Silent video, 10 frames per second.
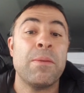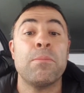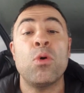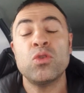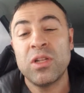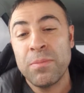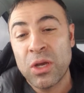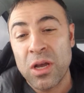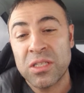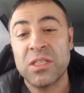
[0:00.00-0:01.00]
mostly
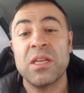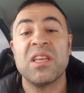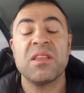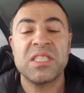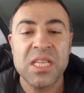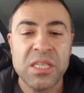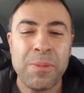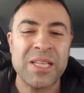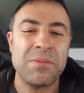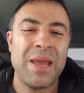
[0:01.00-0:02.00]
because
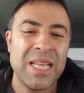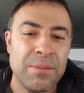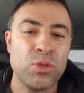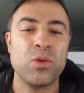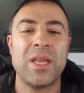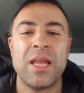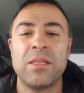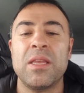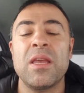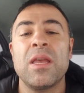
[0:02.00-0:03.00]
Tsitsipas made him do
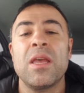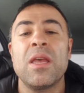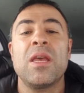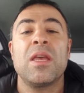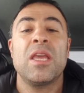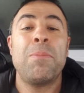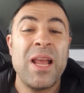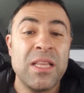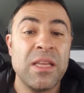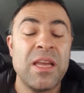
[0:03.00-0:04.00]
that. He
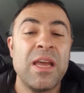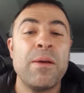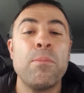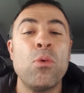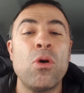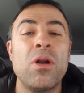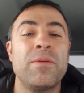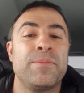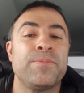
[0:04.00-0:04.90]
played more